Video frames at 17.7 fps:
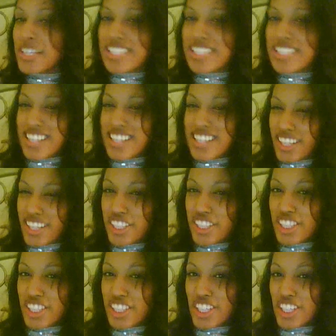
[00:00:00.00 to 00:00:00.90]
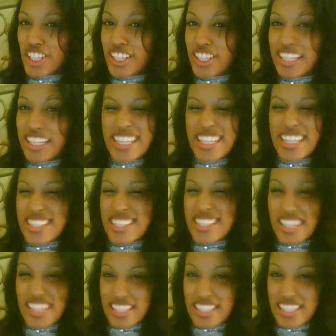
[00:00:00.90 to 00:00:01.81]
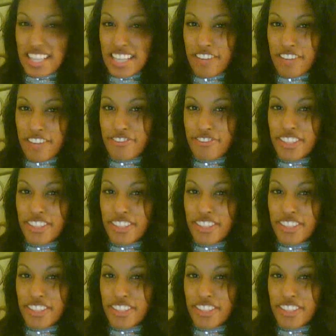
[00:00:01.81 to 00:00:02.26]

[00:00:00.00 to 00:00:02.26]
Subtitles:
It's not a good look. It's not safe.